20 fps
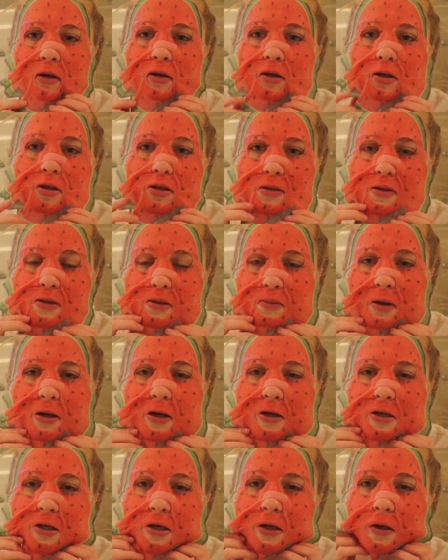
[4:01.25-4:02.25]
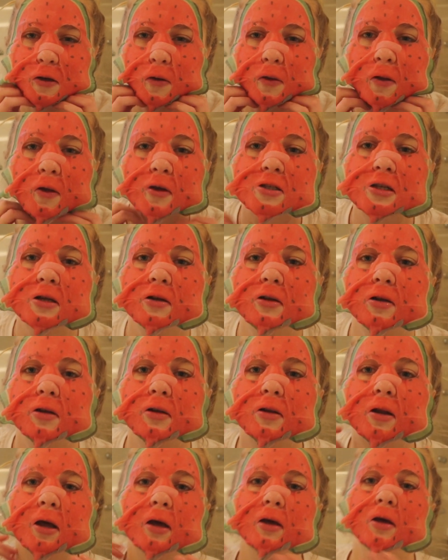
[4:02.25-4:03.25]
It just smells like, you know those little
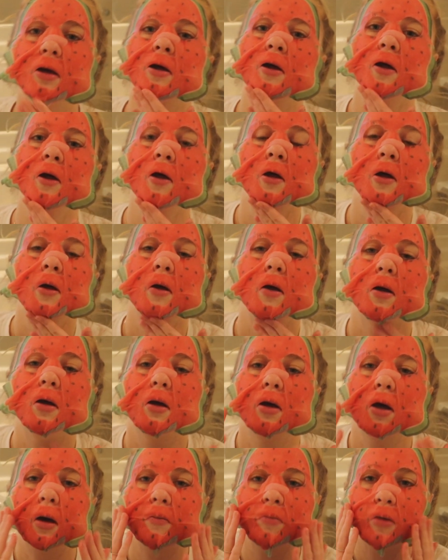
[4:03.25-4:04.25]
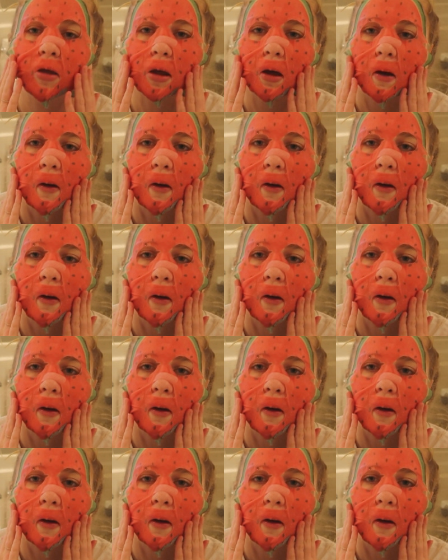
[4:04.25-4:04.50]
like gummy